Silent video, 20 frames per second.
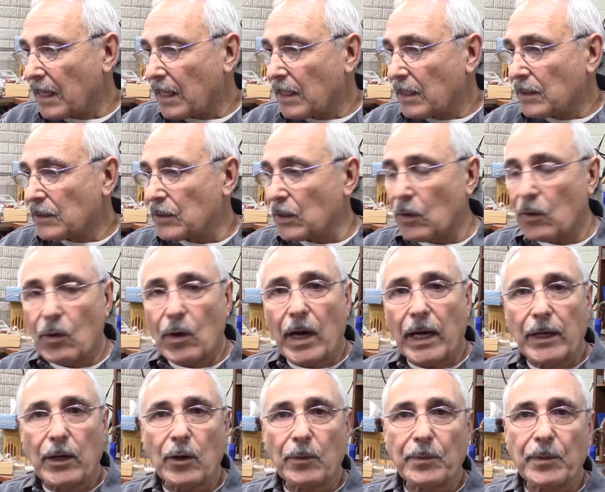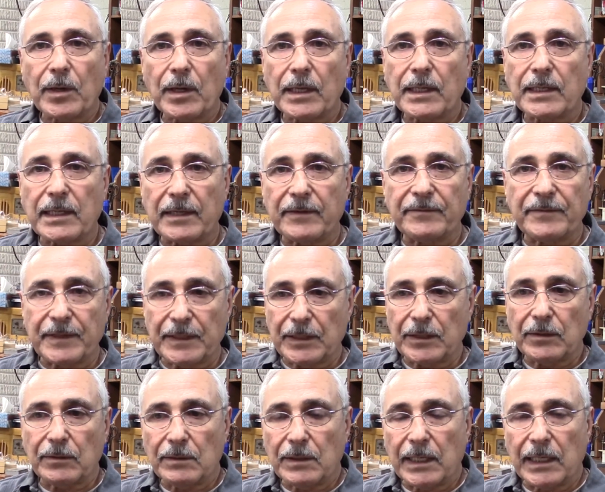So I hope you like that
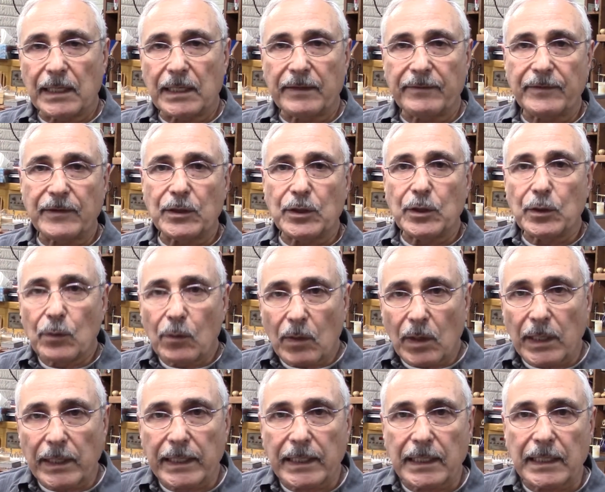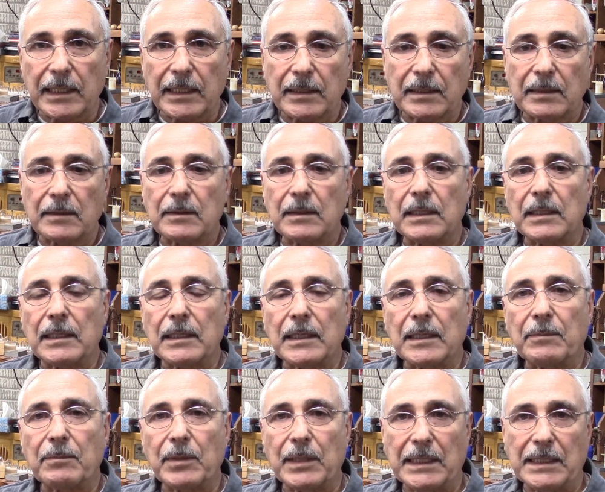video, and if you do like it,
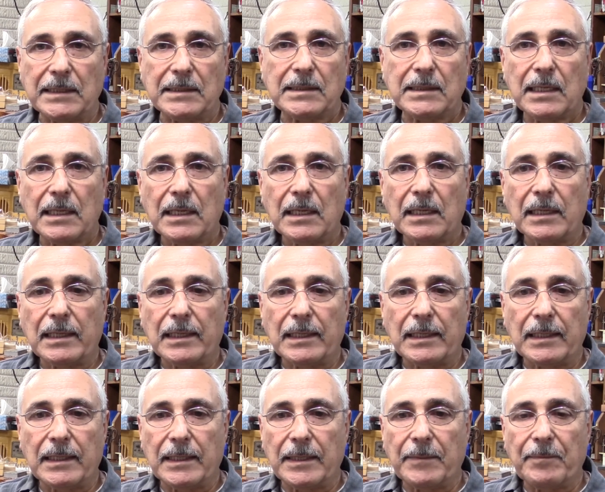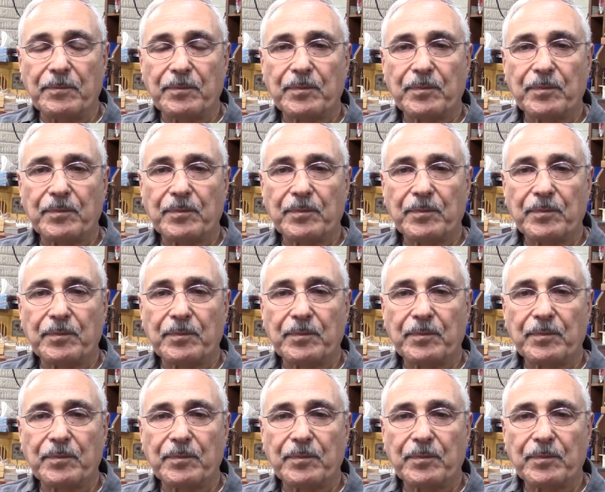please share